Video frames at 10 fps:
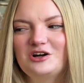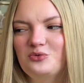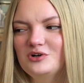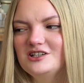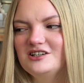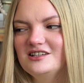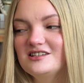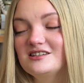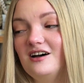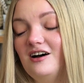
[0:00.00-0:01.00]
which
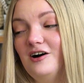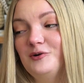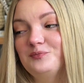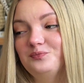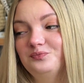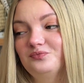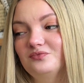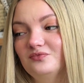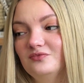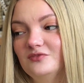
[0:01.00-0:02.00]
is
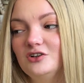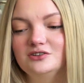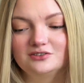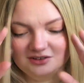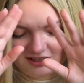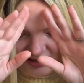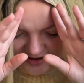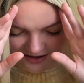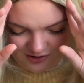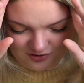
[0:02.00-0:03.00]
not
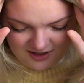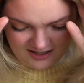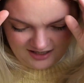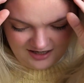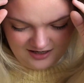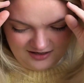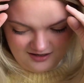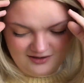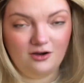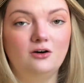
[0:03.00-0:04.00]
necessarily
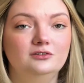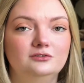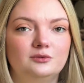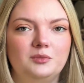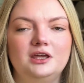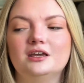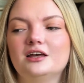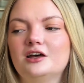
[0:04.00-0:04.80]
the con for me,